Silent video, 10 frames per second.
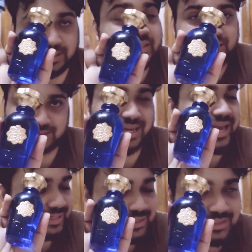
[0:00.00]
At
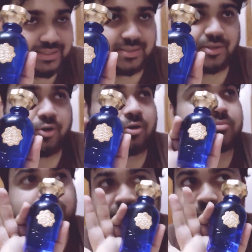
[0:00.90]
least,
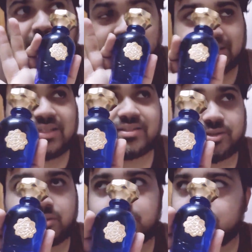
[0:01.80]
or she will at
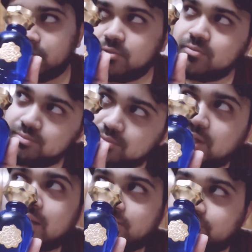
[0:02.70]
least, you know,
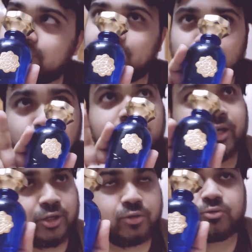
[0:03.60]
kind of
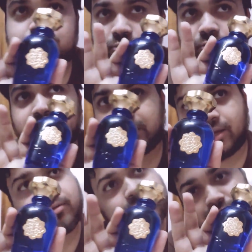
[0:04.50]
look at you,
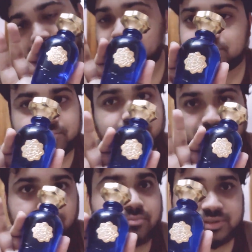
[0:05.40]
okay,
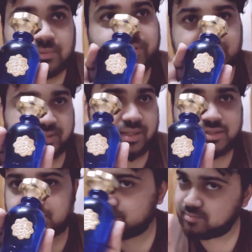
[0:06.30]
something's
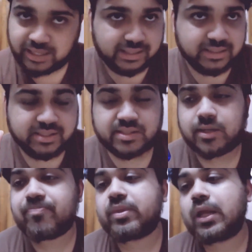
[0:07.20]
nice, at
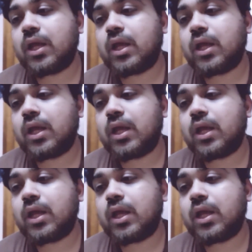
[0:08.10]
least.